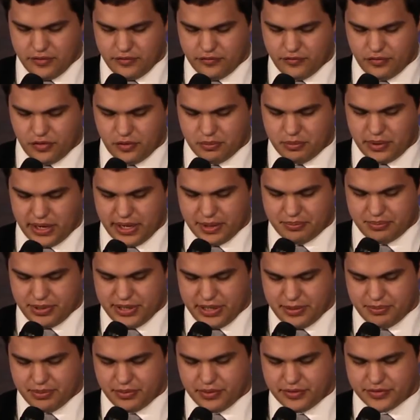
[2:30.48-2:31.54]
For by
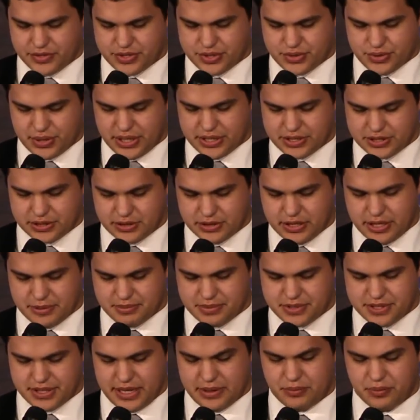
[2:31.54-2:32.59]
people of strange
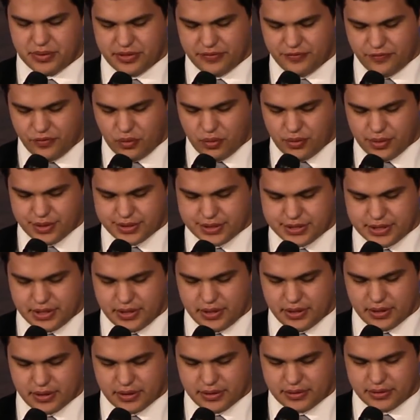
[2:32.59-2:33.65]
lips and with a foreign
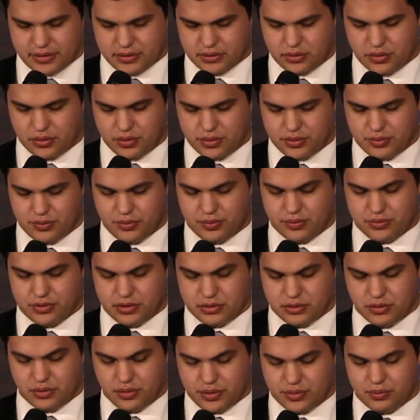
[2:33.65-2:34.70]
tongue the
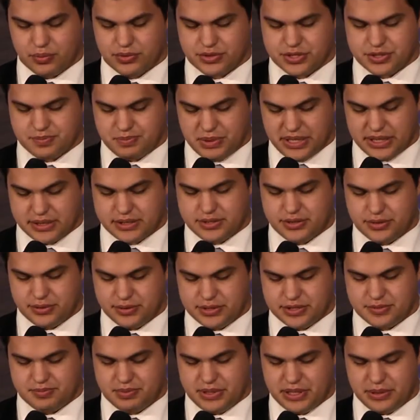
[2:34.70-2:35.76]
Lord will speak to
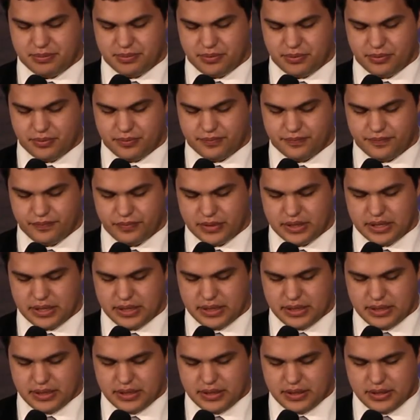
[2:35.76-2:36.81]
his people,
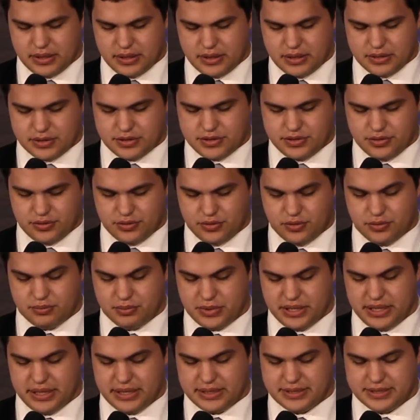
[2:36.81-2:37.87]
to
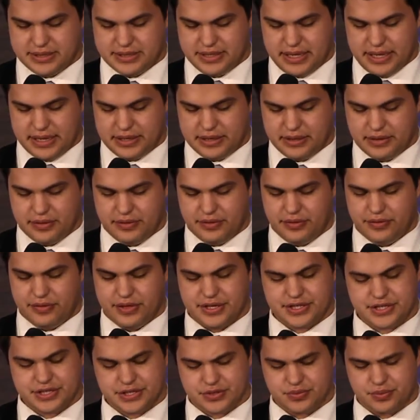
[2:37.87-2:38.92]
whom he has said,
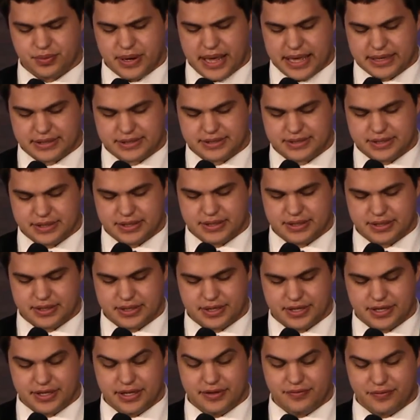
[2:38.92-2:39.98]
This is rest,
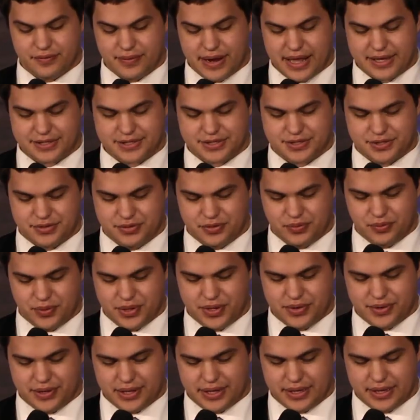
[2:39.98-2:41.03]
give rest to the
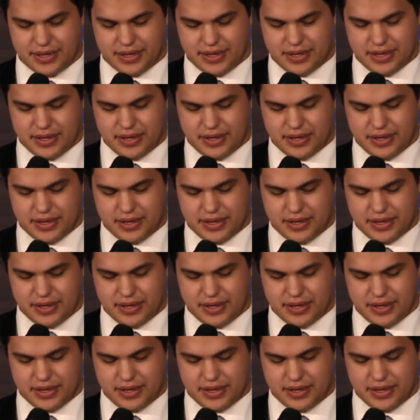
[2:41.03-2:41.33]
weary,